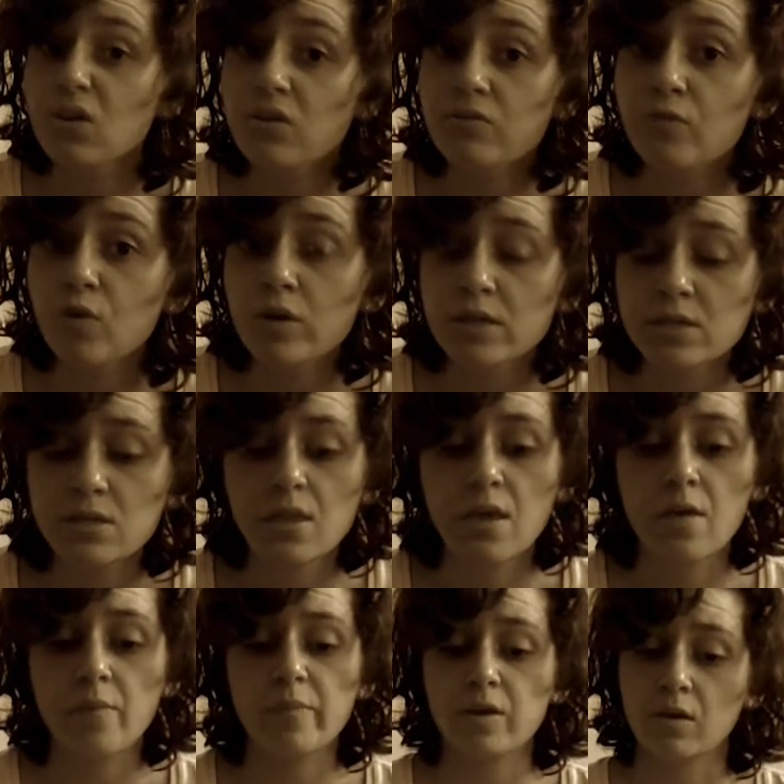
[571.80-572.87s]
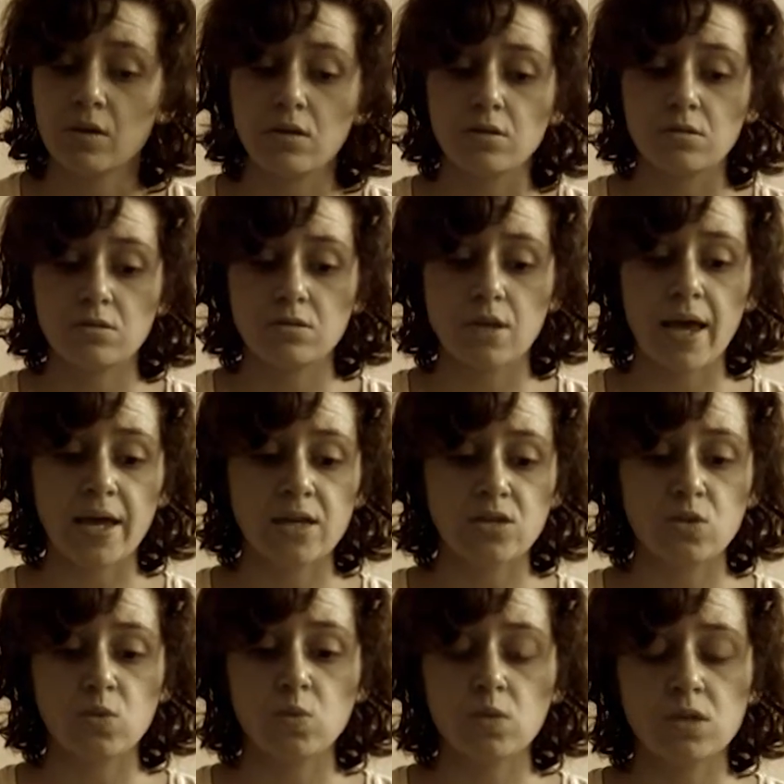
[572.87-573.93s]
can avoid them, because
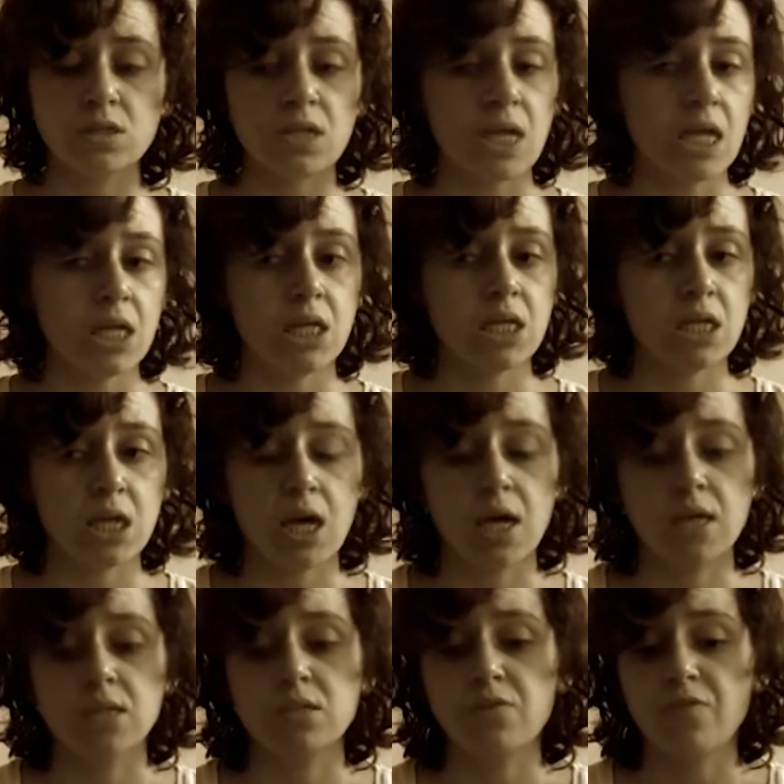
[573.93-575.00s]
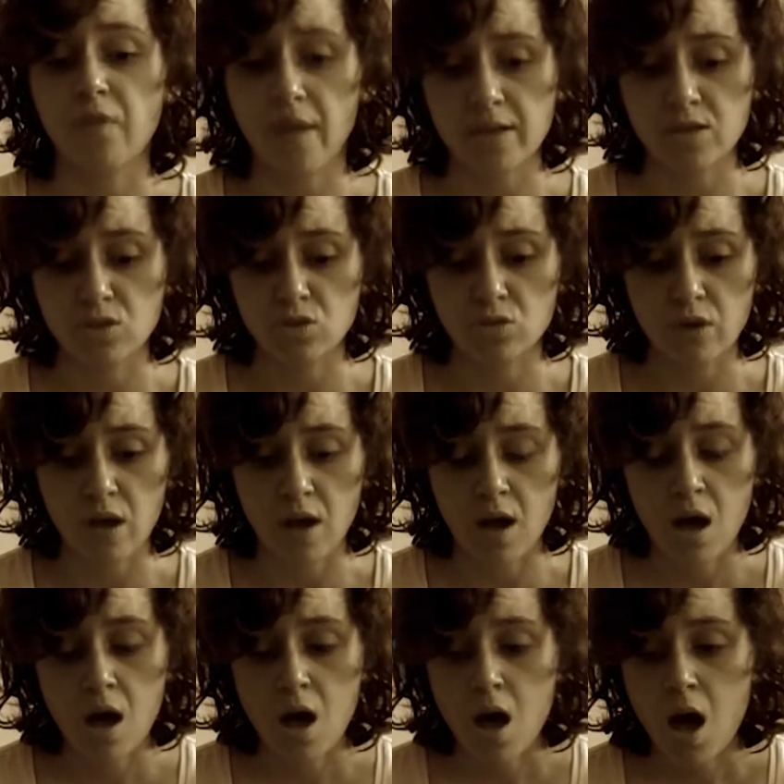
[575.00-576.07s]
I don't want any kind of
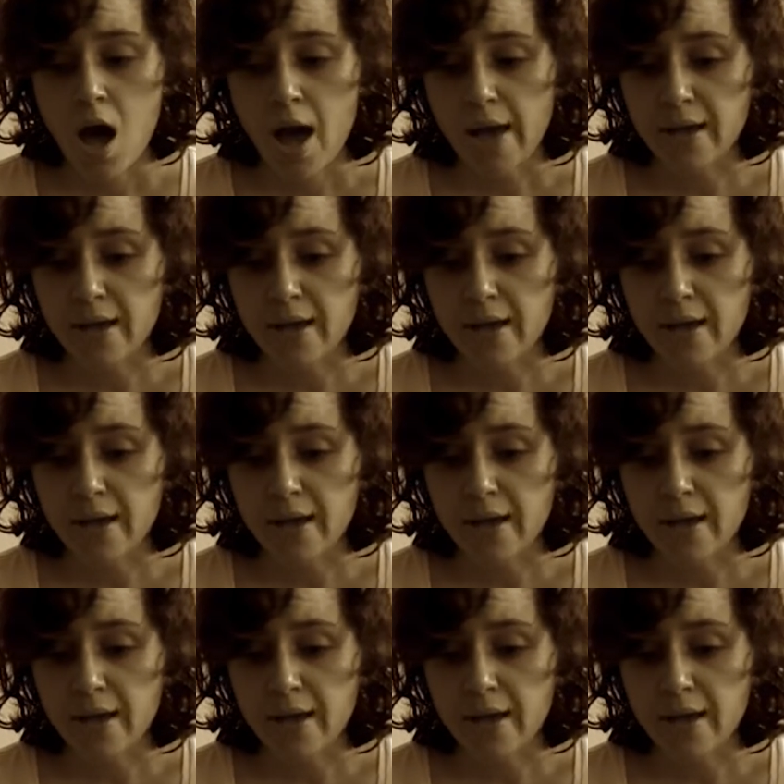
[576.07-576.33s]
extra